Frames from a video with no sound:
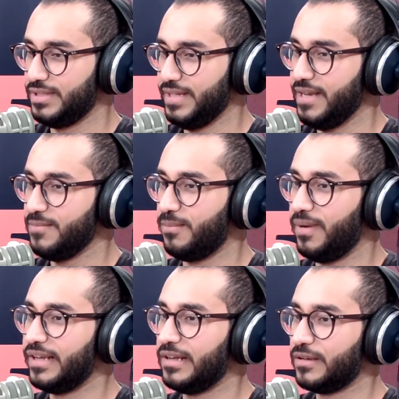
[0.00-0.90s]
say
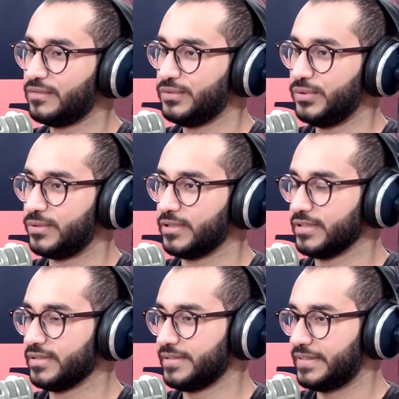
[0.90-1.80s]
my love
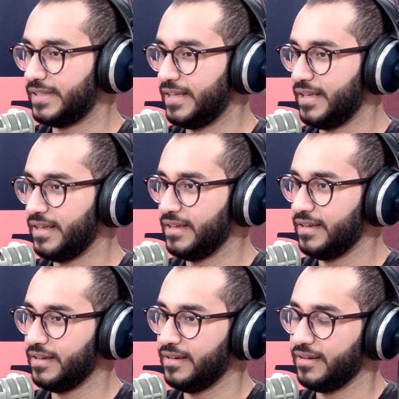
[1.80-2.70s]
towards
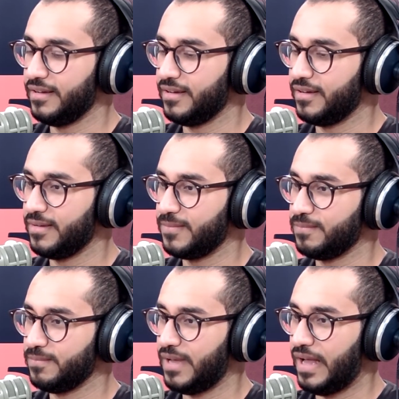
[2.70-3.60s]

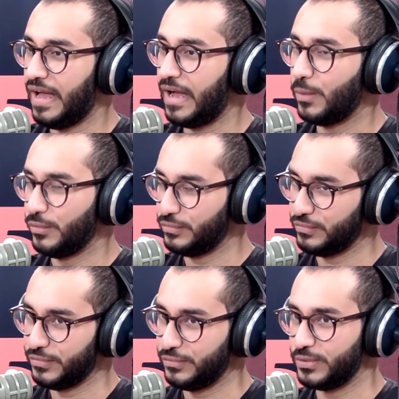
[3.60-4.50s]
how
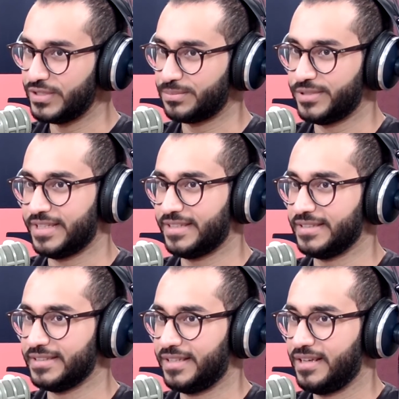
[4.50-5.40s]
the food is presented.